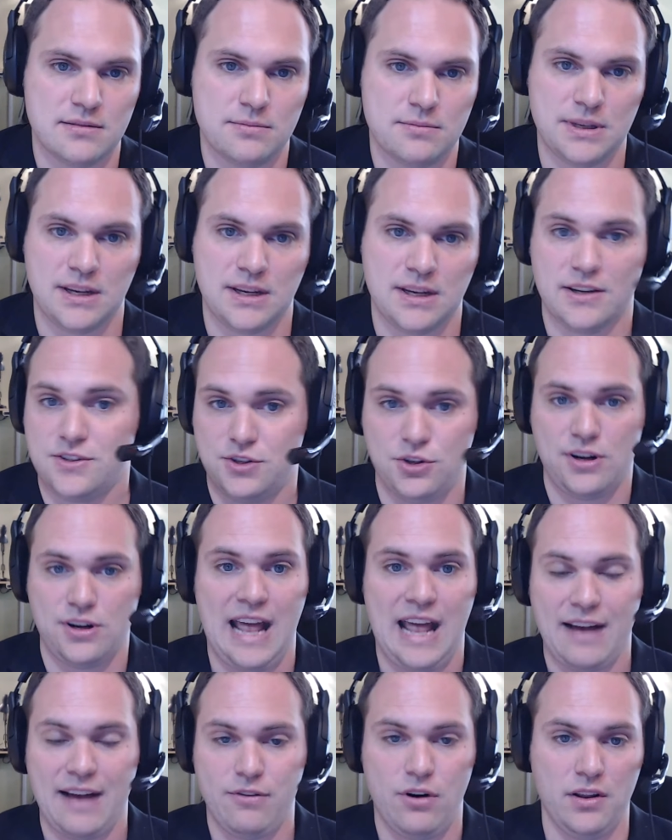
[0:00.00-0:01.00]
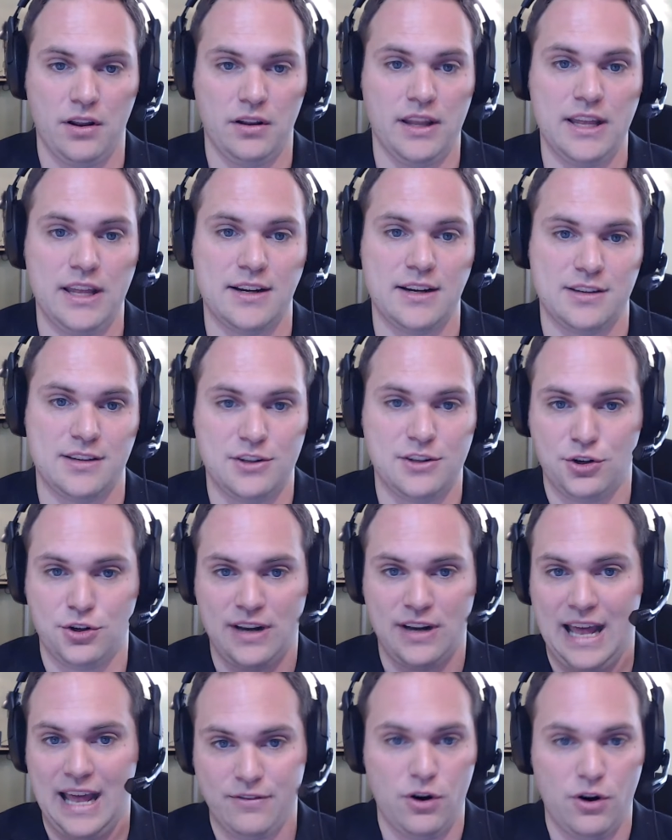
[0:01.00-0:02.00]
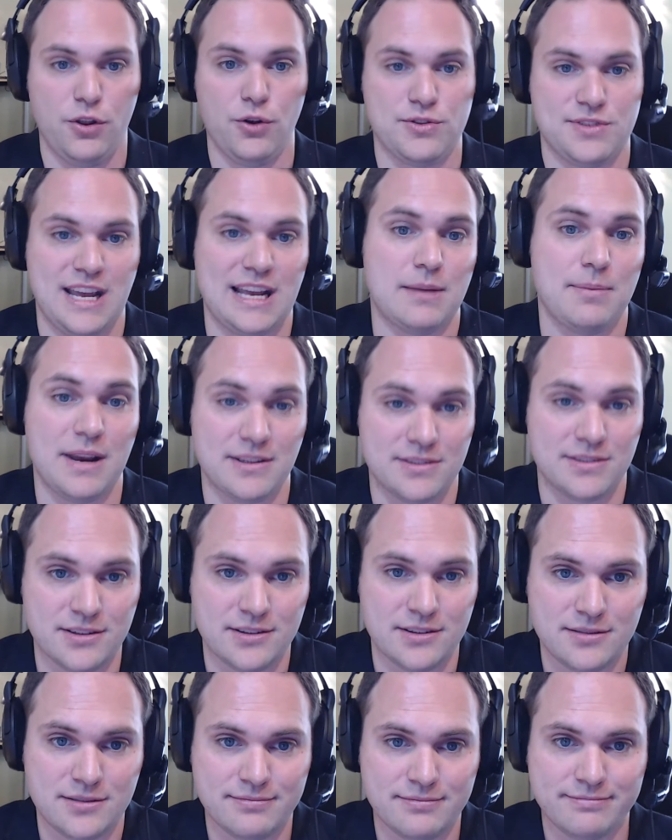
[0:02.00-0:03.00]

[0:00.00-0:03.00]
because you're going to have all the links and you're going to have all those databases.